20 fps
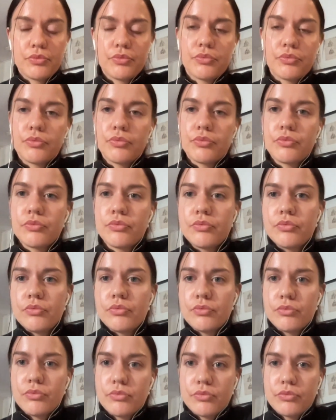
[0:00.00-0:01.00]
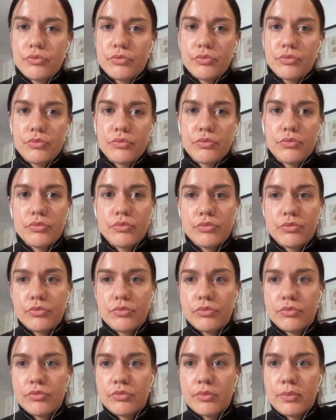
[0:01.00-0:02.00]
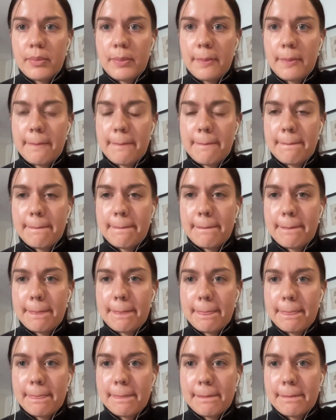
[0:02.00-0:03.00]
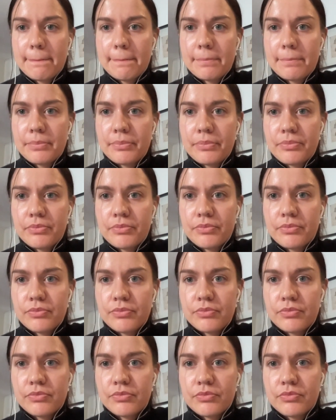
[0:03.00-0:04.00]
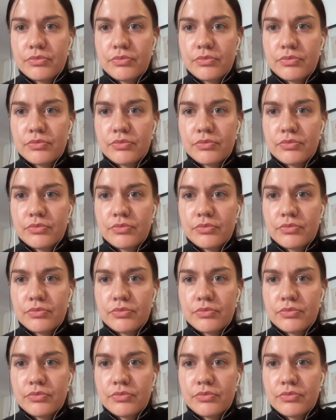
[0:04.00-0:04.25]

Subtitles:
(silent)